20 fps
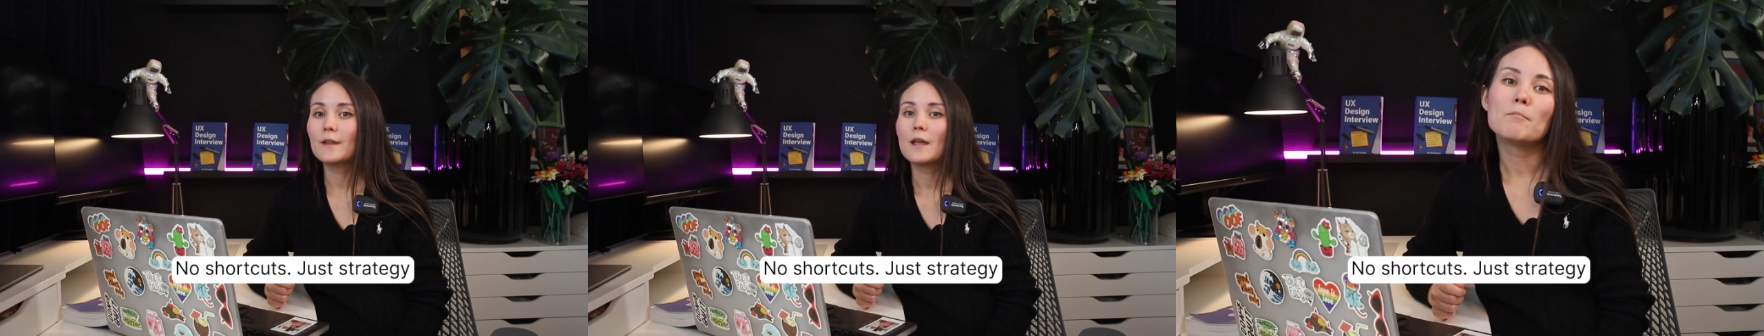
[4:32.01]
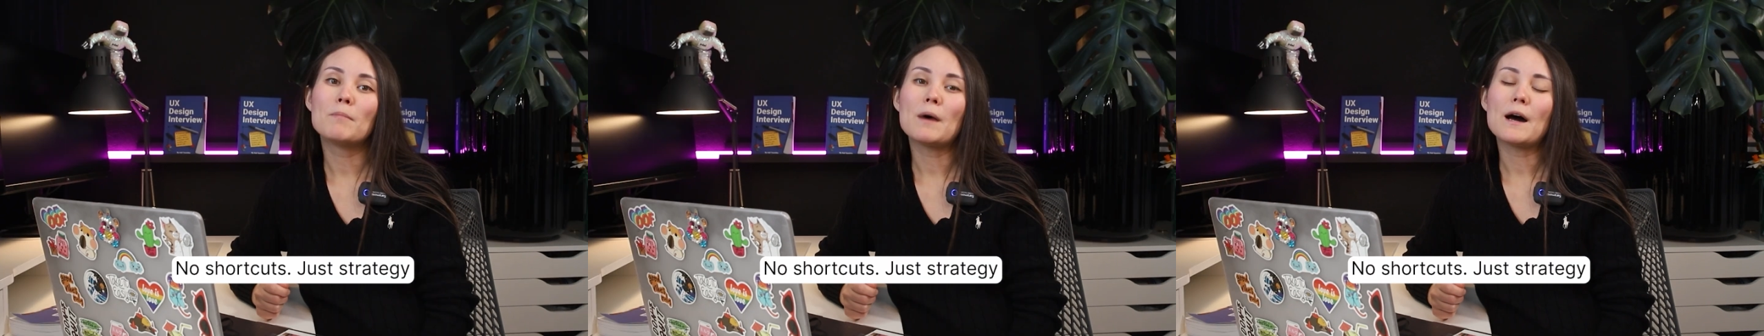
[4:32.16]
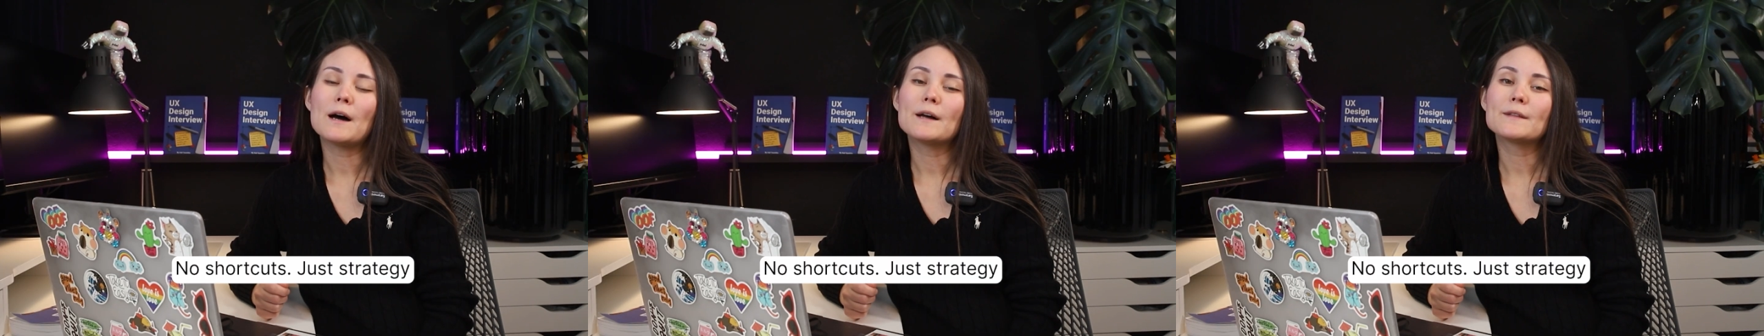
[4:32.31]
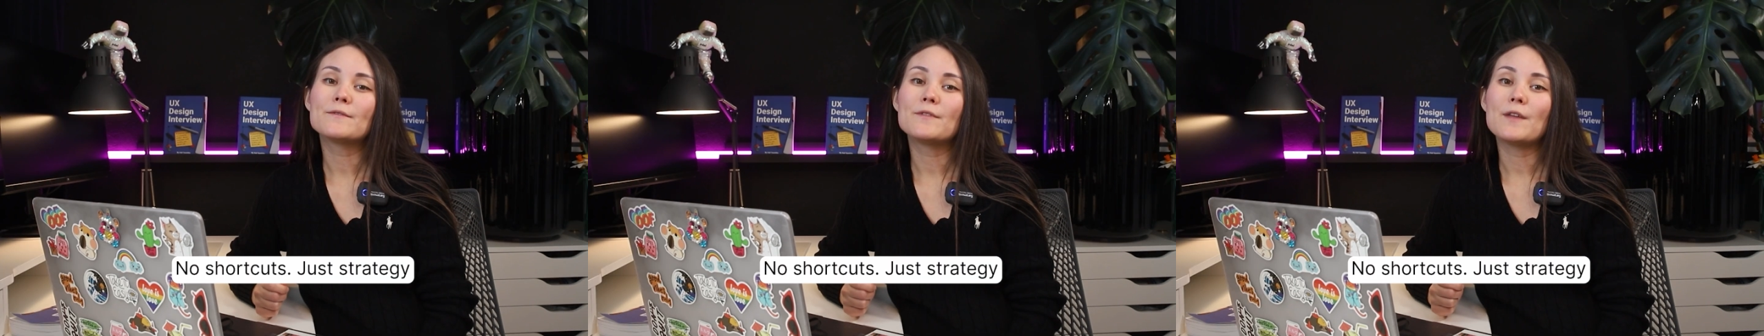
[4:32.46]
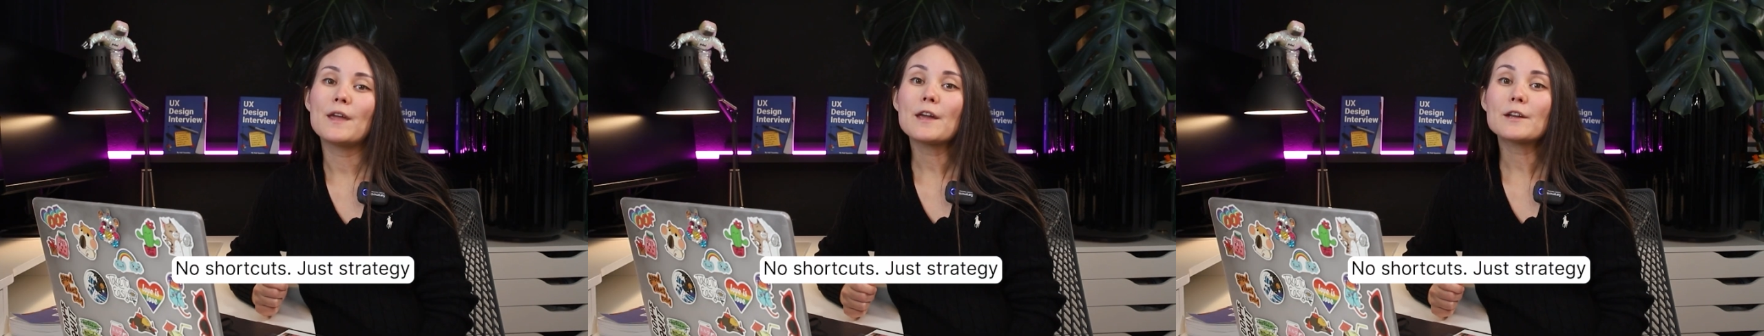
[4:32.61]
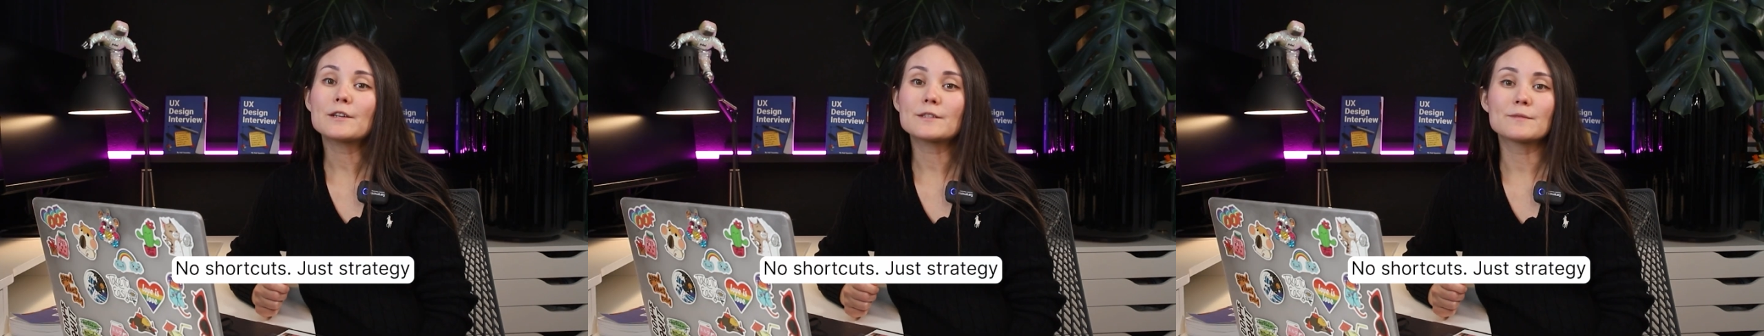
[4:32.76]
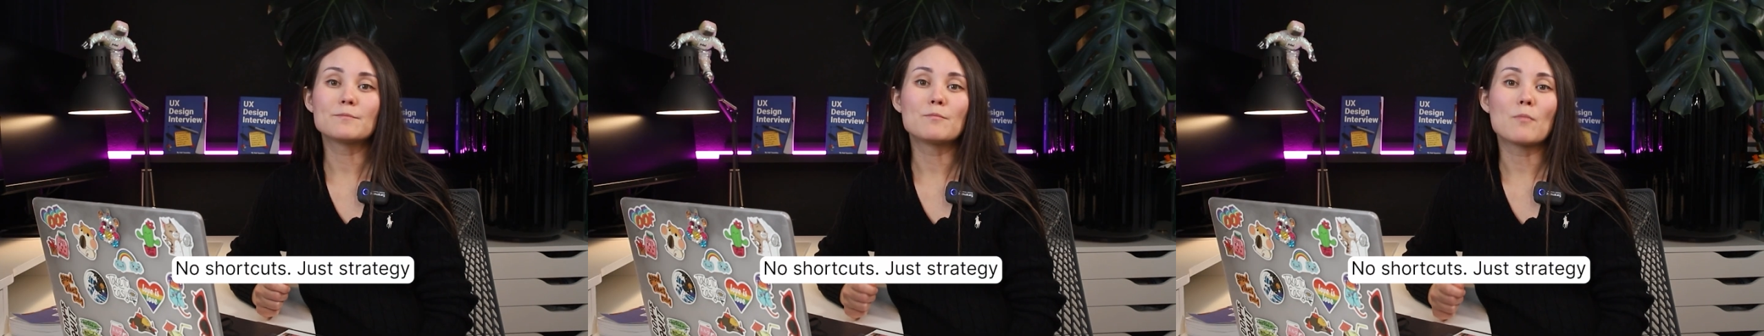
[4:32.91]
but they
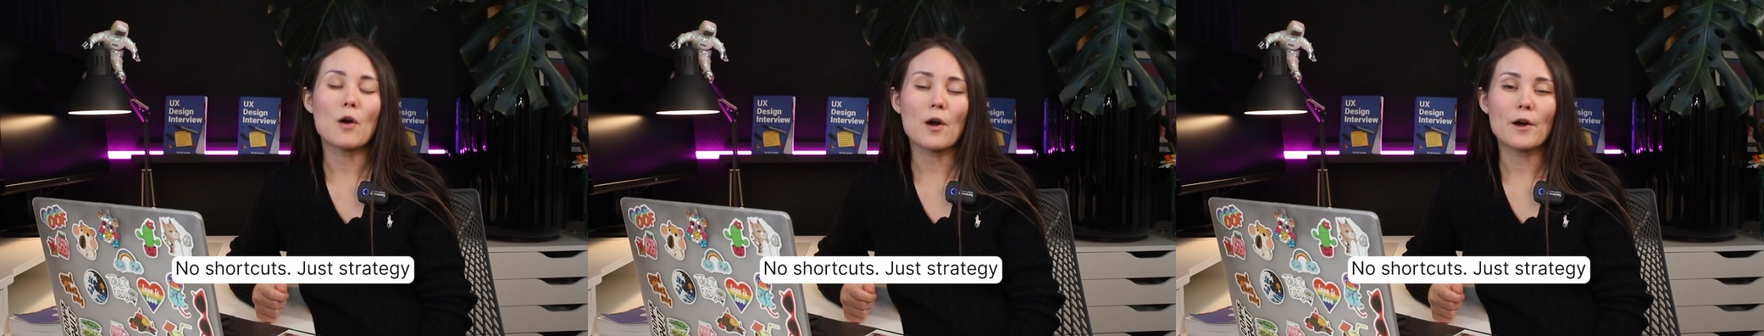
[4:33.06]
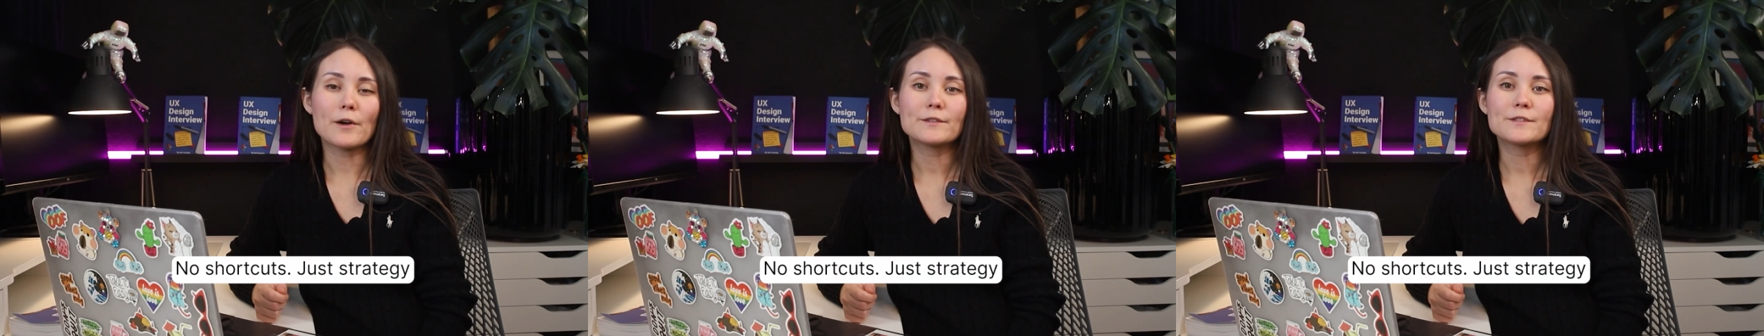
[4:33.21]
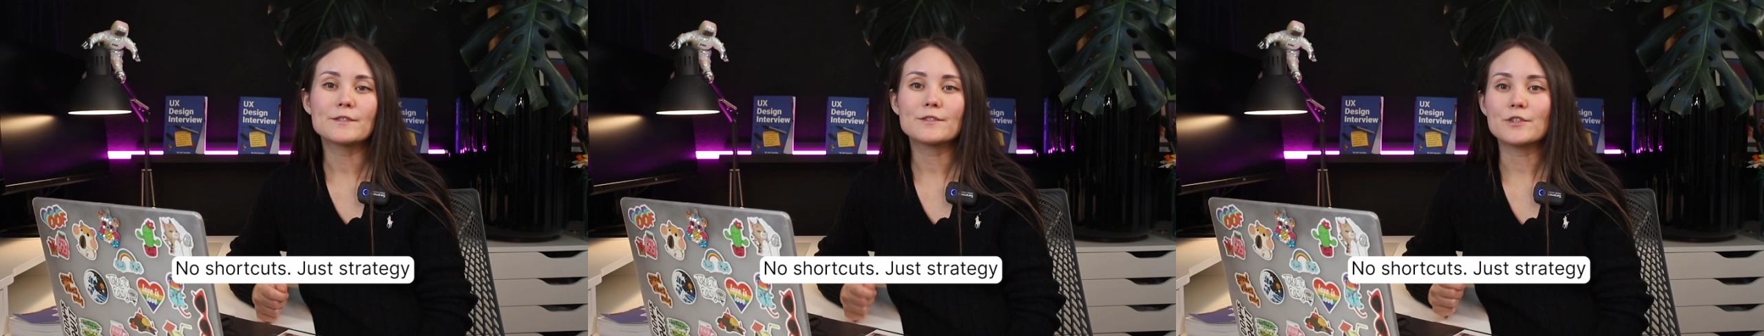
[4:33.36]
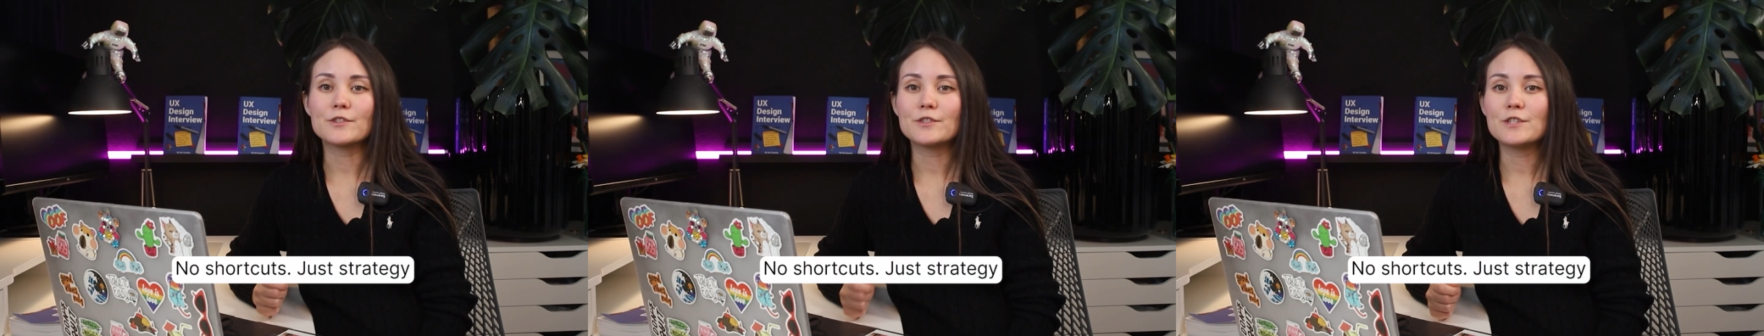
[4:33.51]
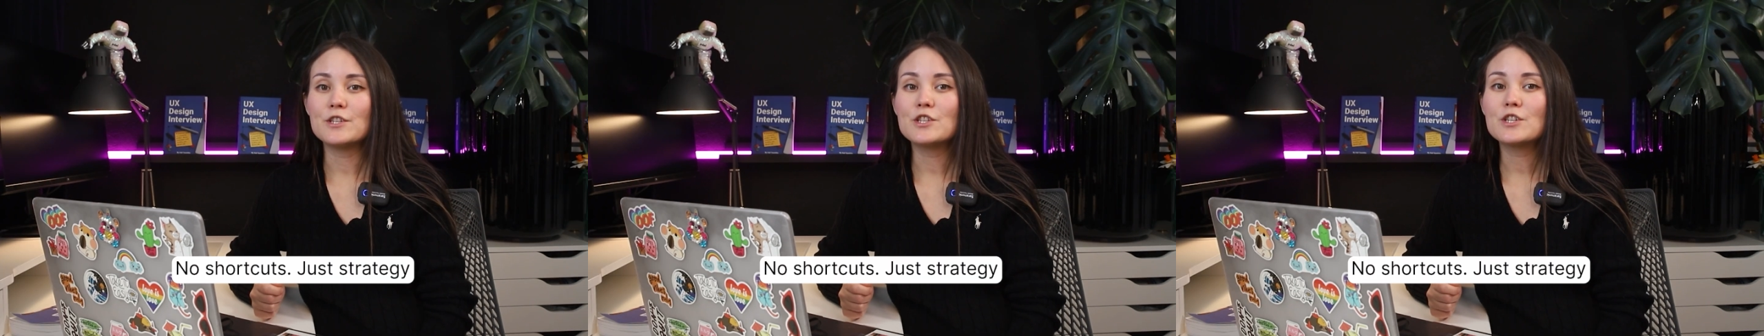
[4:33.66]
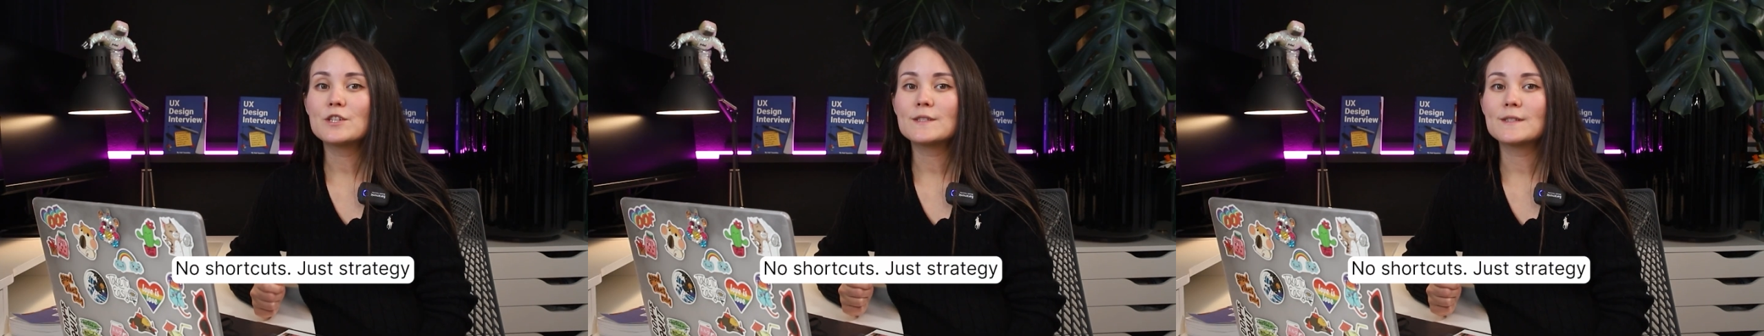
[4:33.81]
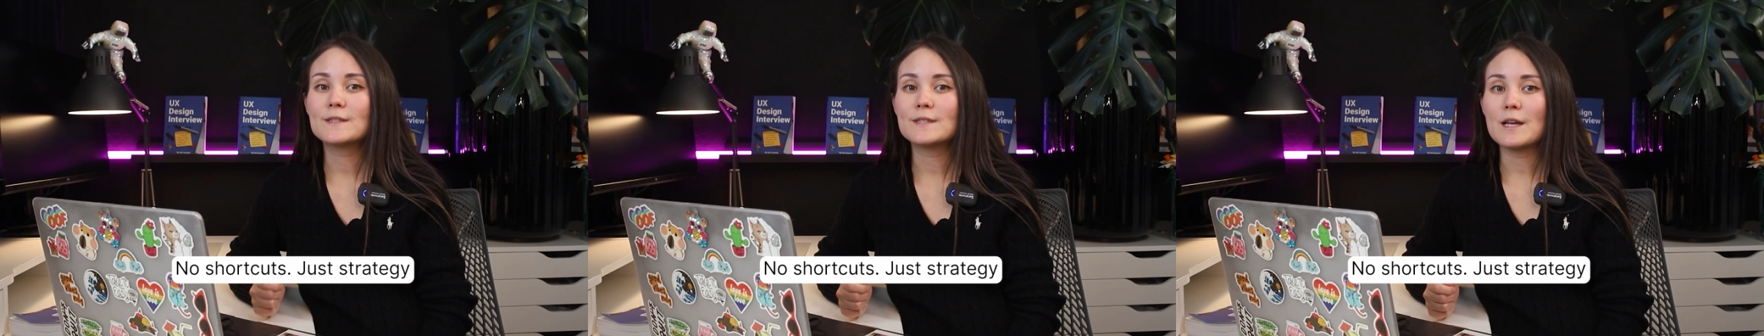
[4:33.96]
are smart,
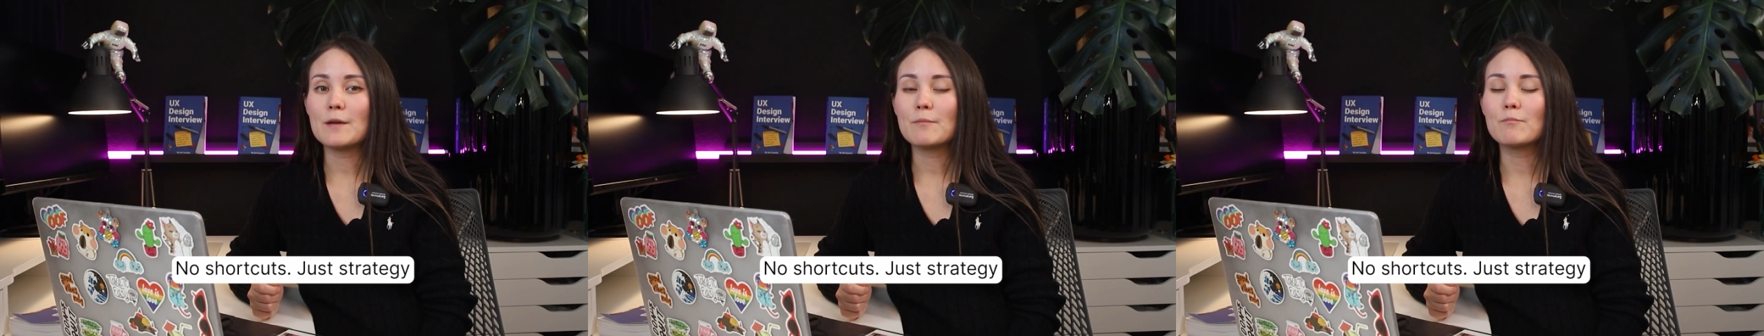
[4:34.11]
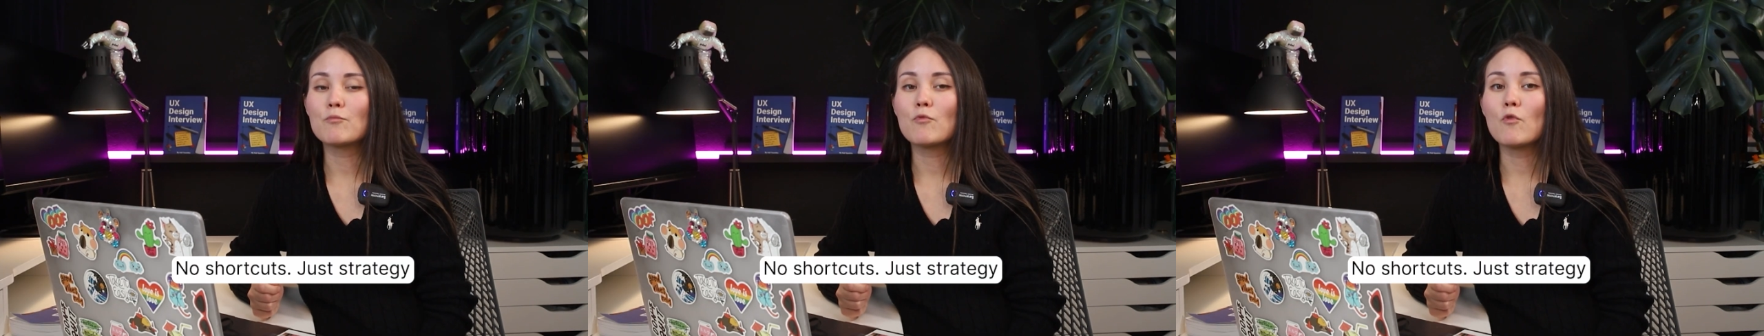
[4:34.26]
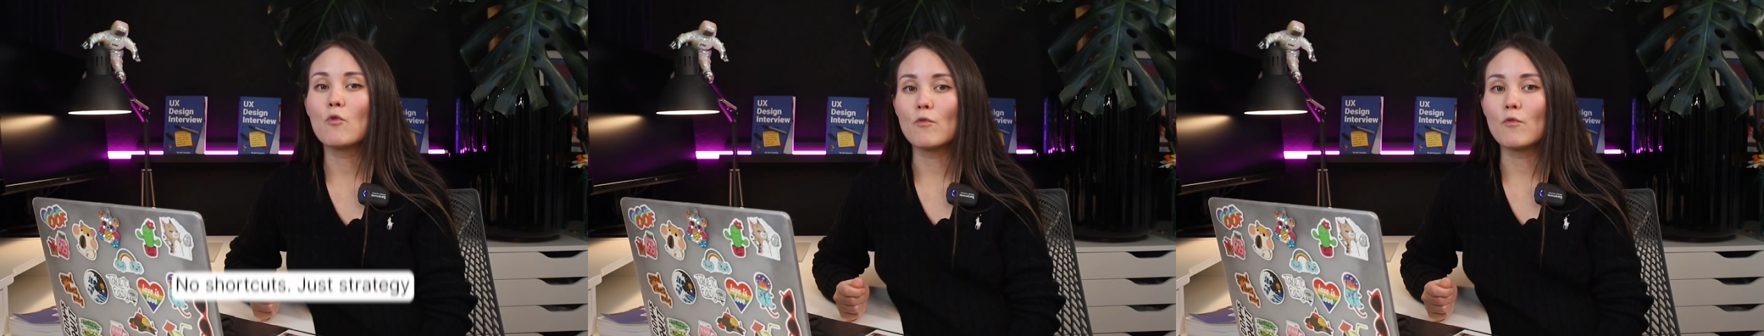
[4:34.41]
strategic step